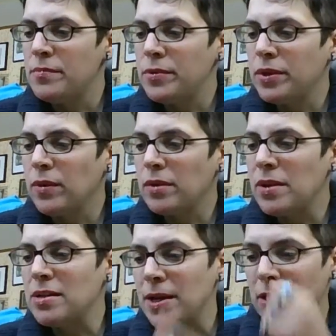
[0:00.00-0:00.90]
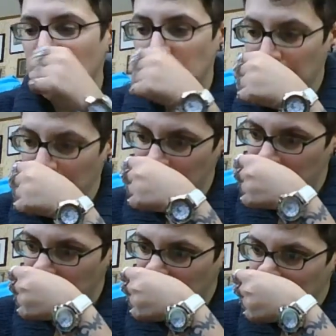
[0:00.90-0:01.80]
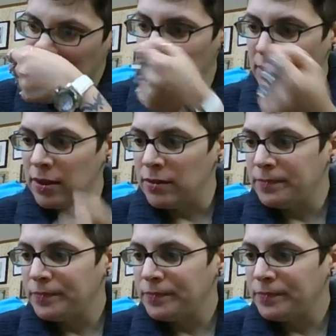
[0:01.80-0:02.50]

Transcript: A book you recommended by your local library and bookseller,